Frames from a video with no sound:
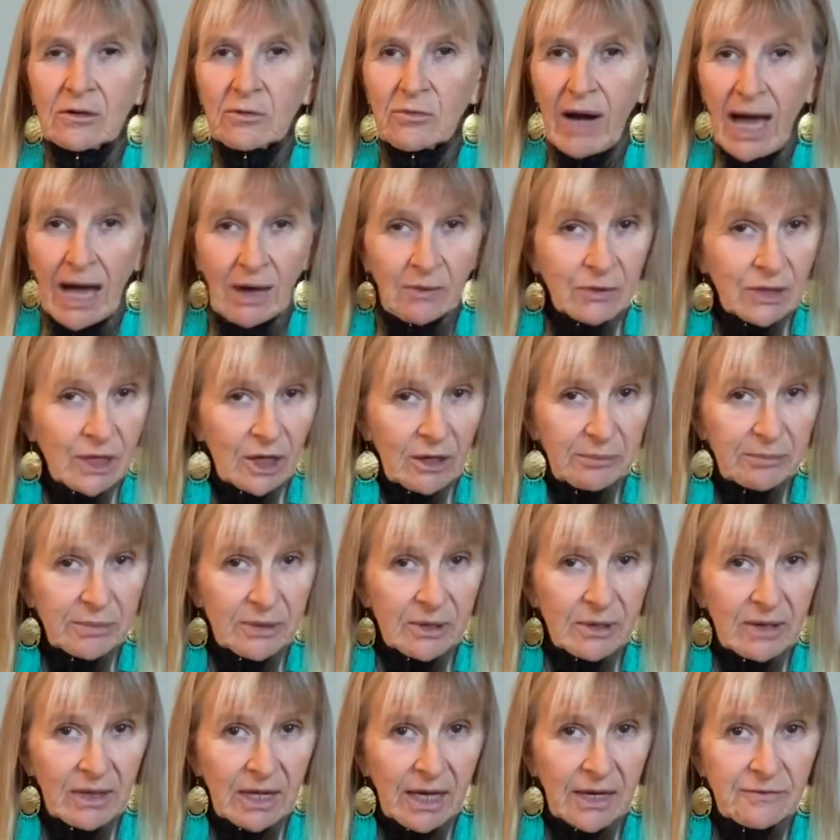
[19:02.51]
roundup or
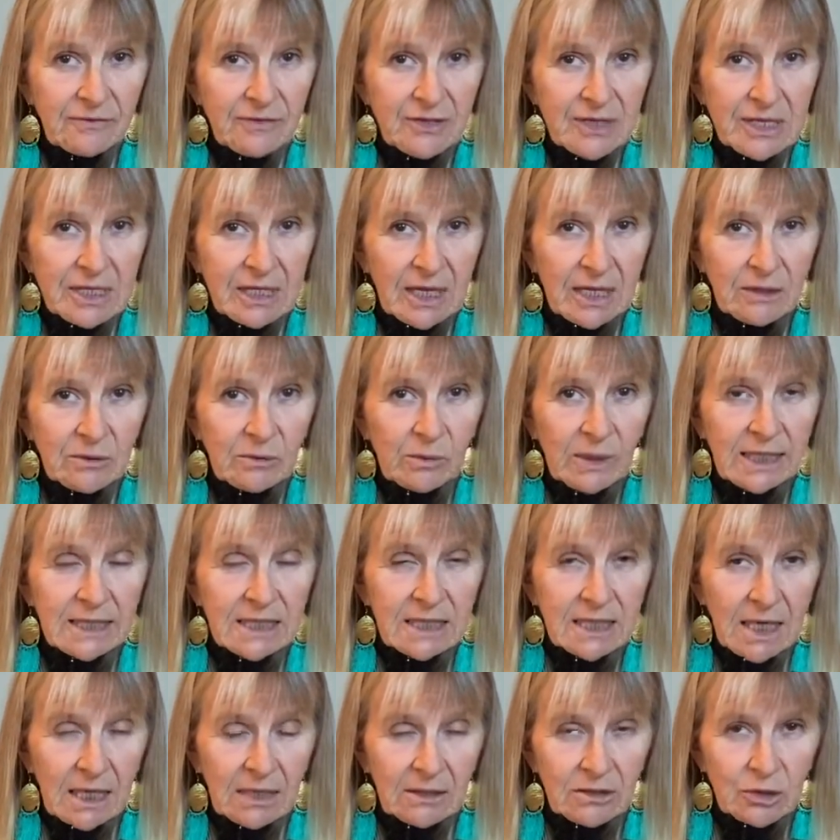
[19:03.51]
glyphosate went
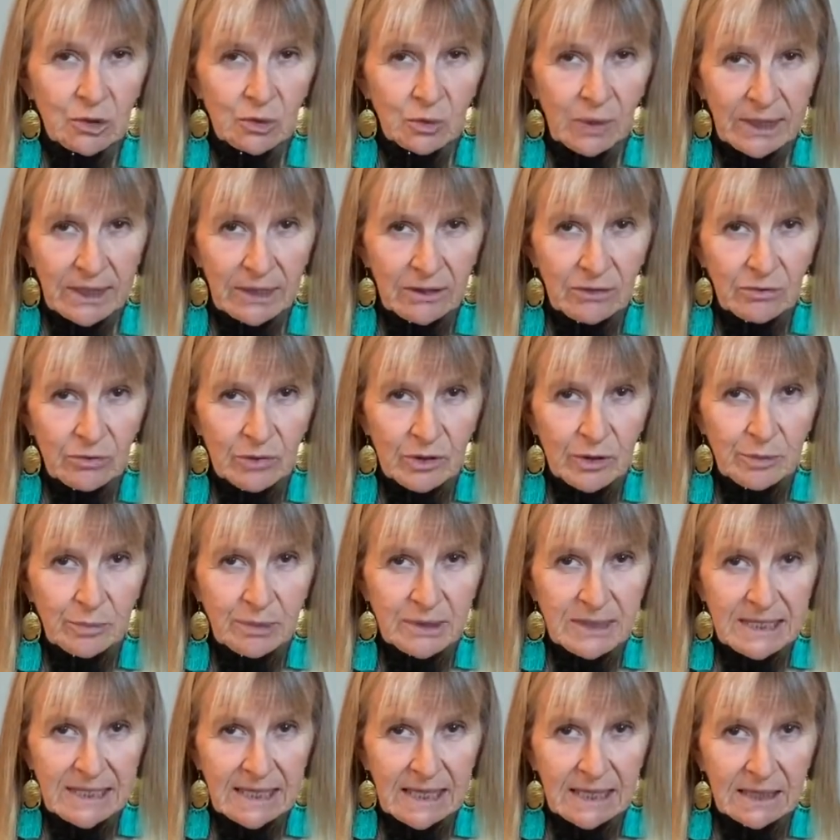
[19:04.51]
down
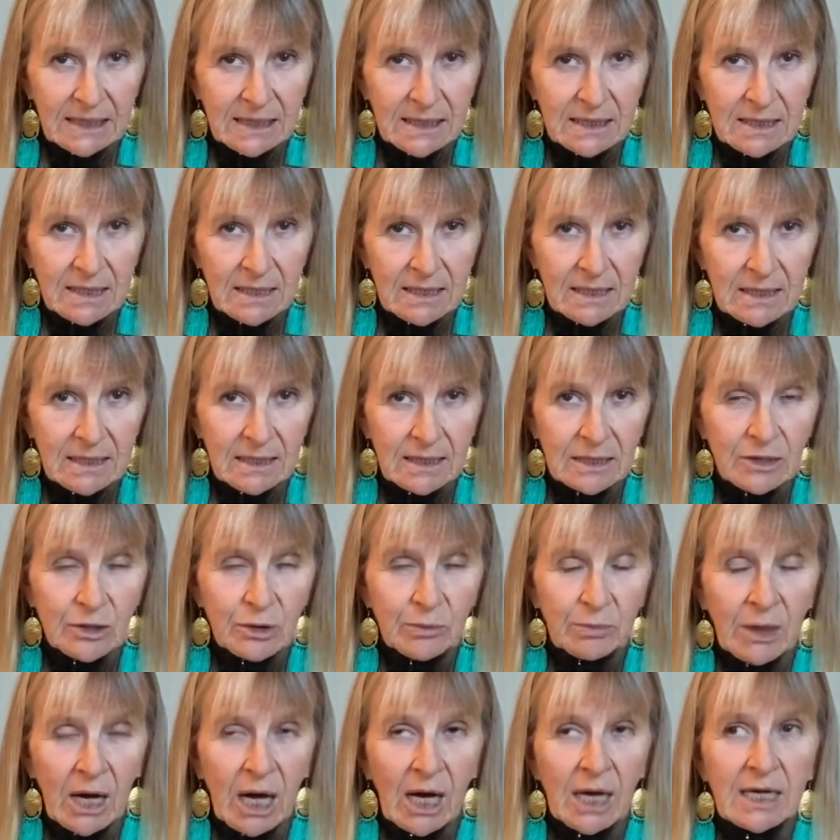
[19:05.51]
23% in your
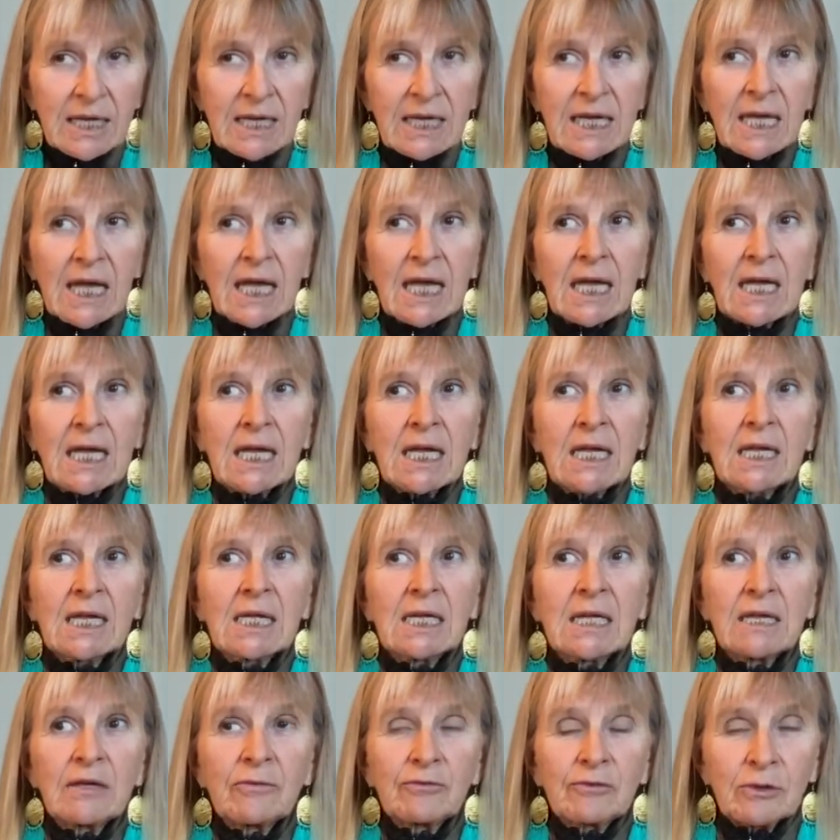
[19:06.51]
body, and
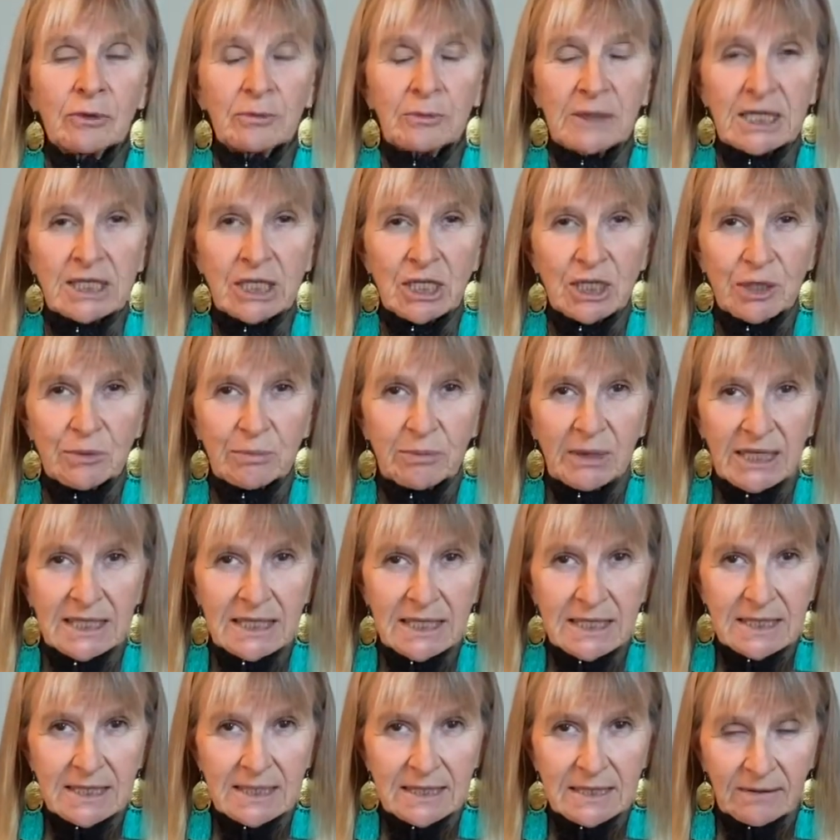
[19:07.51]
inflammation by
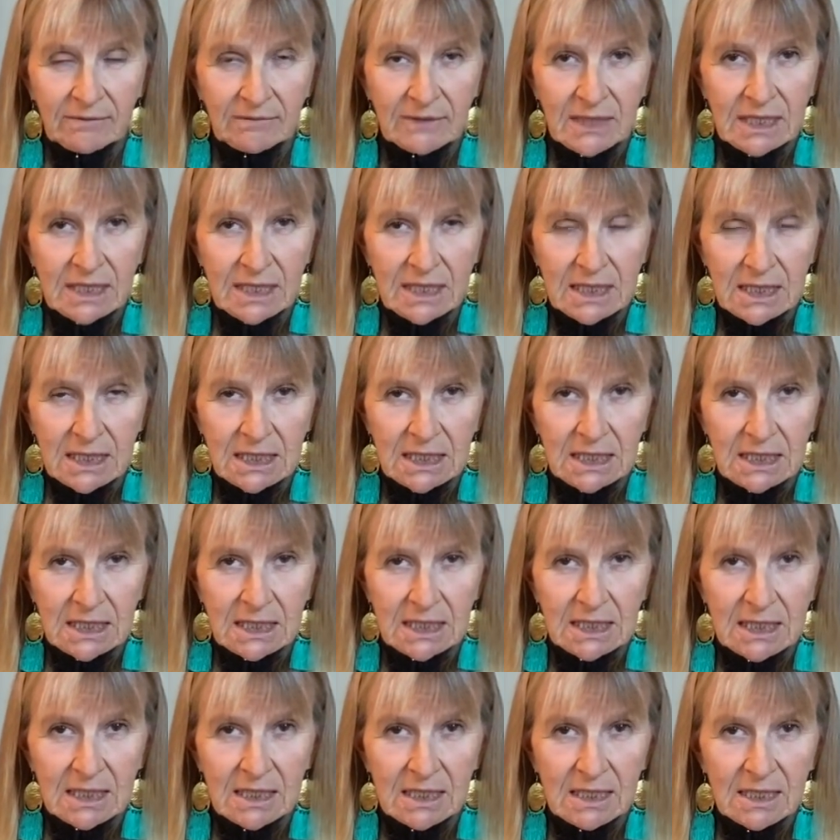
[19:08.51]
17%.
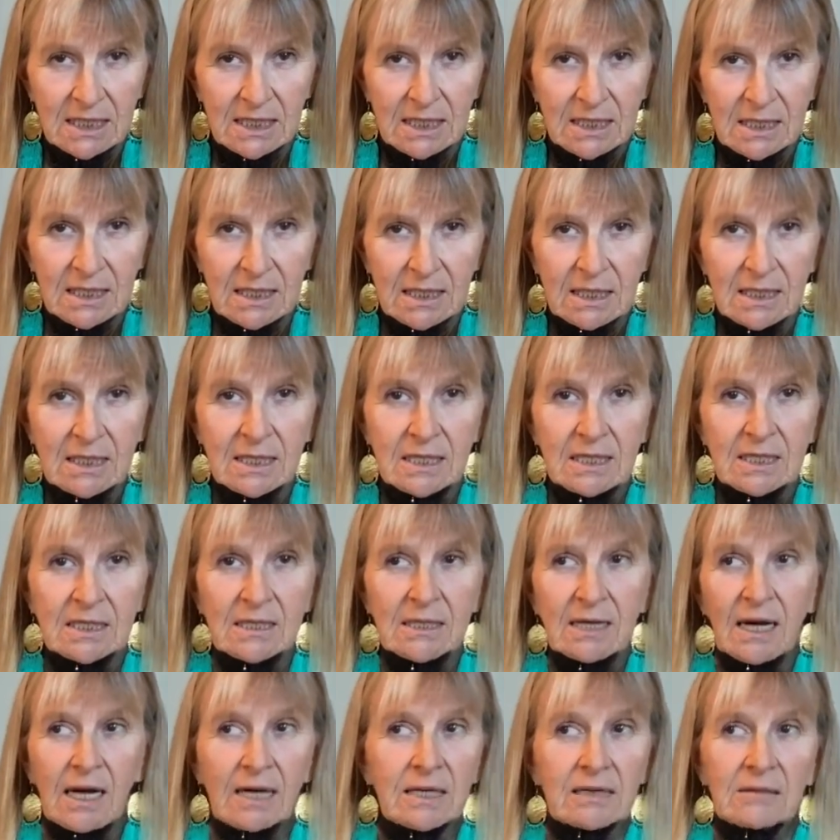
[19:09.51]

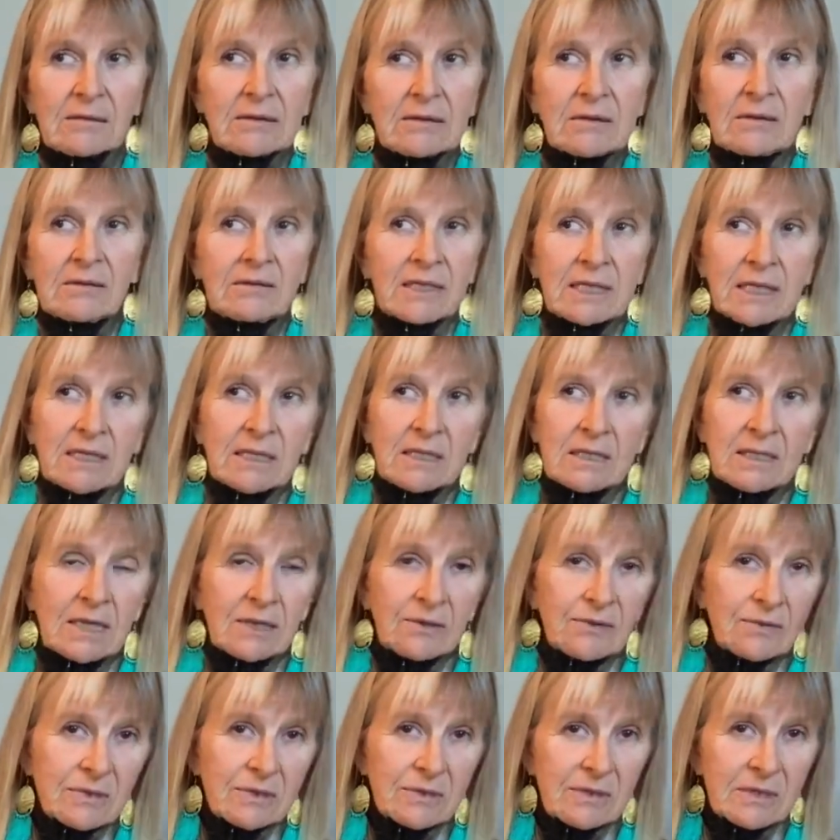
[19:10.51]
I don't know anything
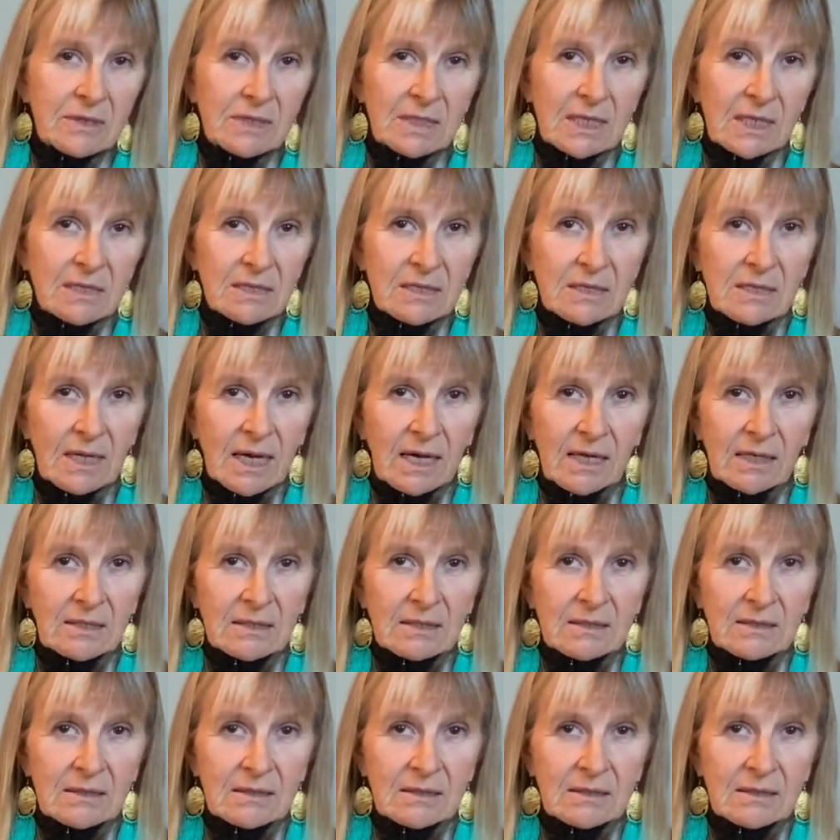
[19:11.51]
else that does that.